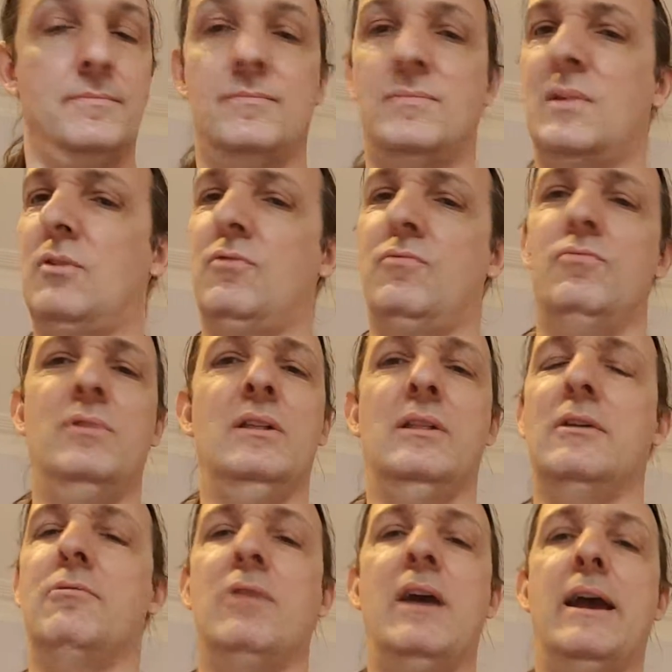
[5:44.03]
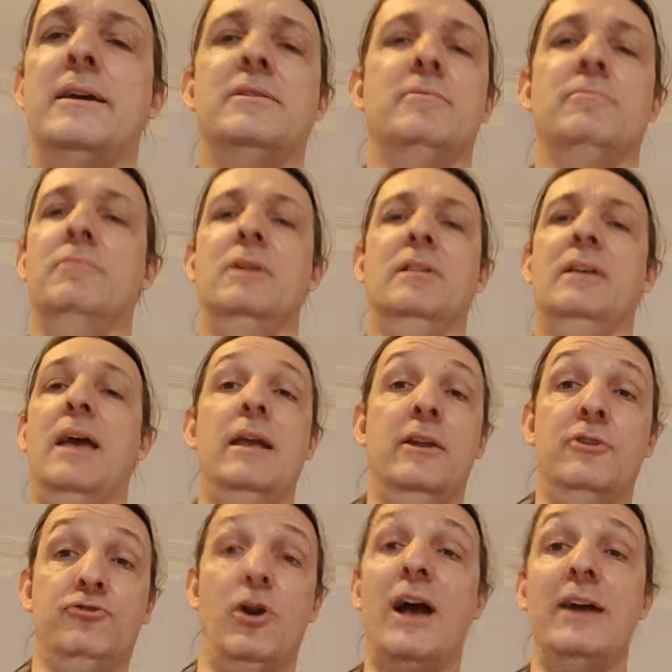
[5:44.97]
It's really great, really. And
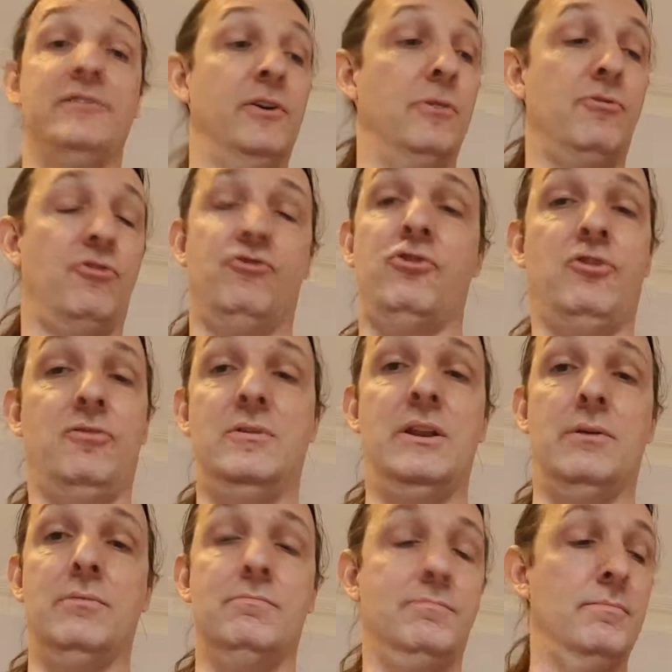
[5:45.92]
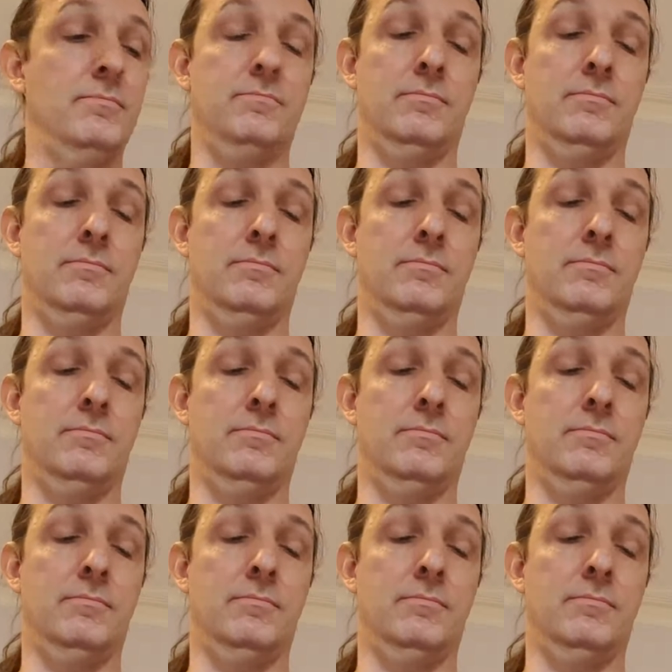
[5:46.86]
in tritones, just, you know,